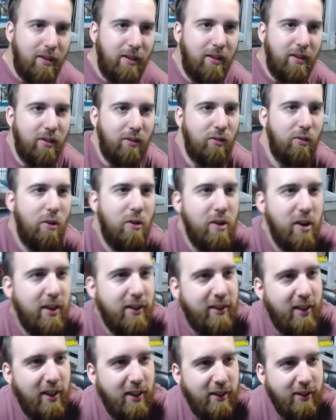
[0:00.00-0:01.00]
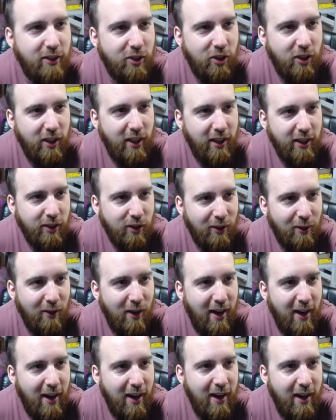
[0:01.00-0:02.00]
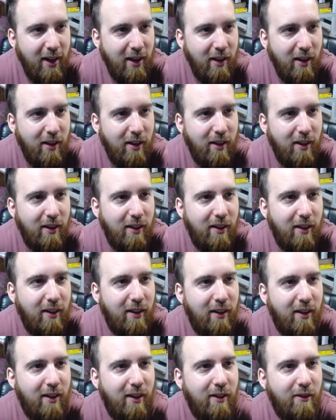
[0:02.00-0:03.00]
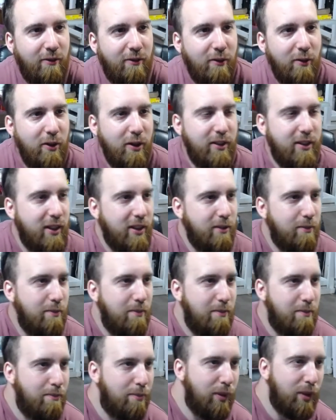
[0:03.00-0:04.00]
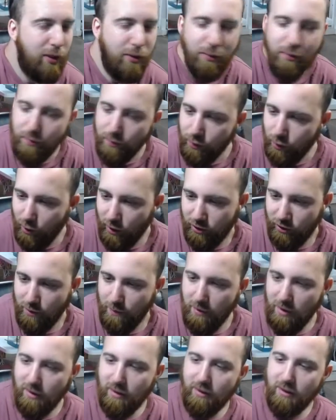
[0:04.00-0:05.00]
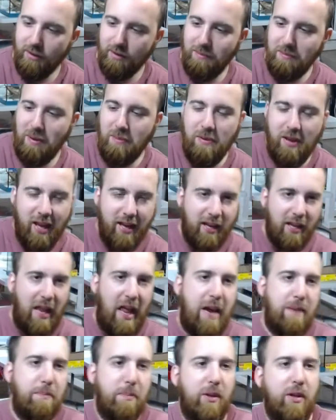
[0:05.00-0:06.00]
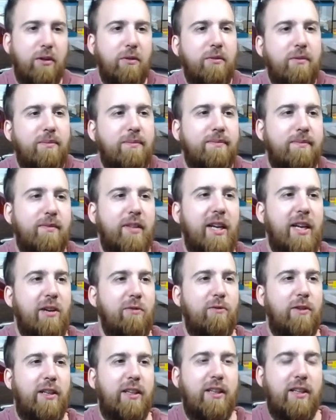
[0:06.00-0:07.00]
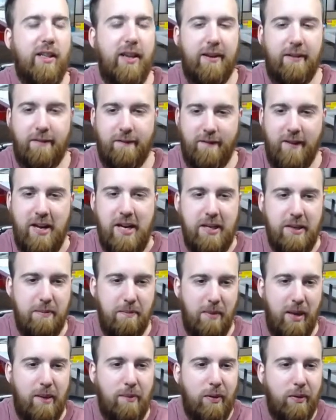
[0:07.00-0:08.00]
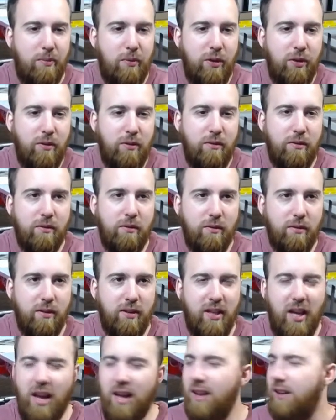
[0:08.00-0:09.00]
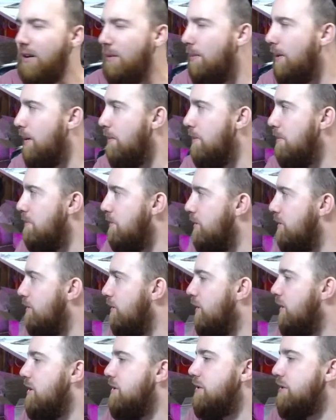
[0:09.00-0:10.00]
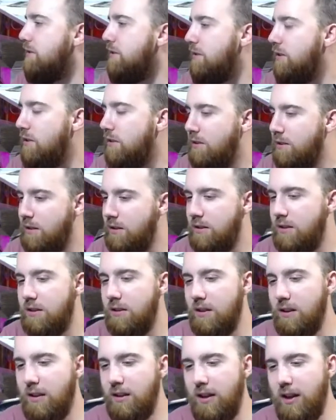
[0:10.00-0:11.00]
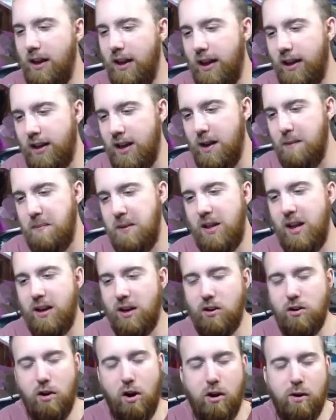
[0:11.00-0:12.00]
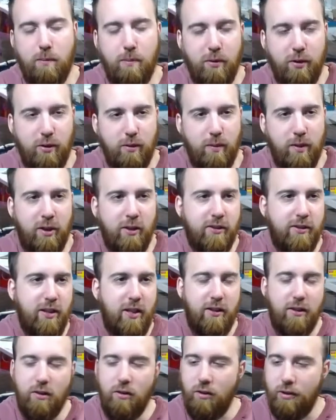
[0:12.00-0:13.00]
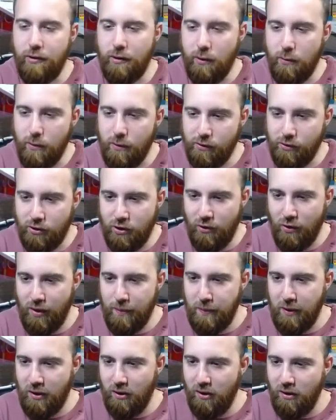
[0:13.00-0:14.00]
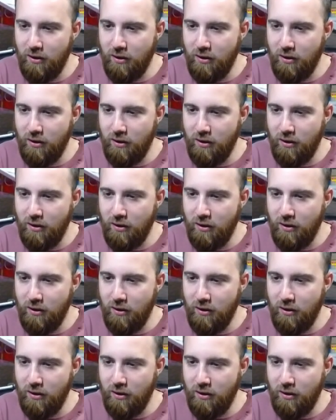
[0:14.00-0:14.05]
Laura says she likes gray. Floyd says blue question mark maybe like a light blue like a really like faint baby blue yeah like a baby blue because it can't be like a dark blue because then the logo won't show up at all